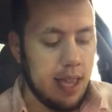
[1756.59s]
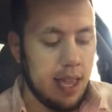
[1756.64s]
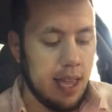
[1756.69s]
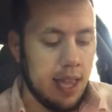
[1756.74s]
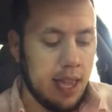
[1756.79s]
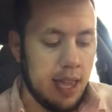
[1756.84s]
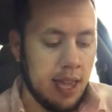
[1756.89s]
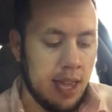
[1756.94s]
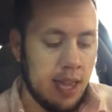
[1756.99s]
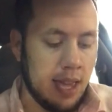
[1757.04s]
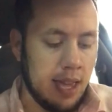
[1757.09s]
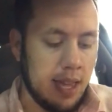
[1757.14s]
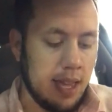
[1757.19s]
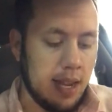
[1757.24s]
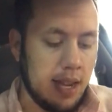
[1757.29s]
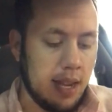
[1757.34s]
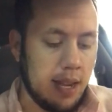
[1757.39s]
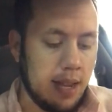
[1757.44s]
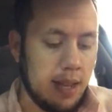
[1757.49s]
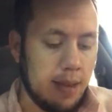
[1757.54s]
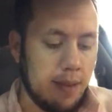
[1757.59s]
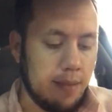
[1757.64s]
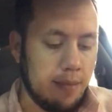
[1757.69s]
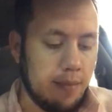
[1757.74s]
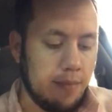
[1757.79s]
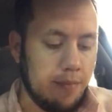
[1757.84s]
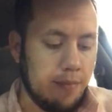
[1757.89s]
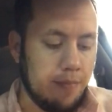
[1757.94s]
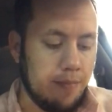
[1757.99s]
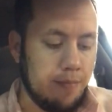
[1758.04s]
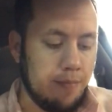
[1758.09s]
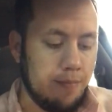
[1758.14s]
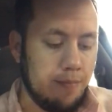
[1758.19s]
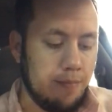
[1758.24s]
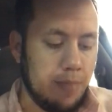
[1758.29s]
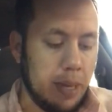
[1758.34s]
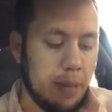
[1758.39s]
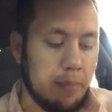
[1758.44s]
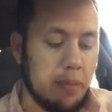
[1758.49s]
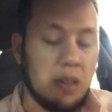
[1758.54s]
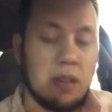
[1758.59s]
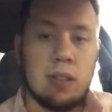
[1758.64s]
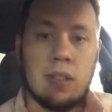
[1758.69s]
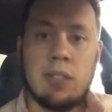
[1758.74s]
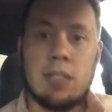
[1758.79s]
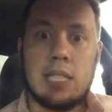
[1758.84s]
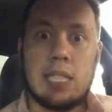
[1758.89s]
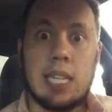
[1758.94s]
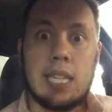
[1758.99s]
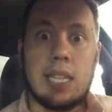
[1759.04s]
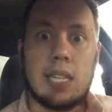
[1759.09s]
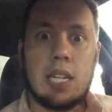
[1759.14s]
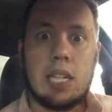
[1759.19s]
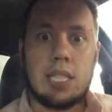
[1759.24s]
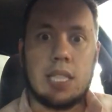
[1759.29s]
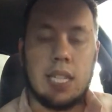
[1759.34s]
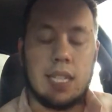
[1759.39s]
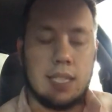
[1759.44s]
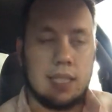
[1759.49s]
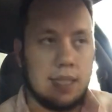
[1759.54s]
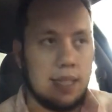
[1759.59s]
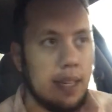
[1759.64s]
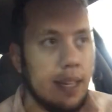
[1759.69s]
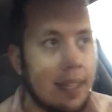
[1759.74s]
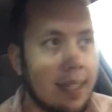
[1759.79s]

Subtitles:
and people are losing their shit.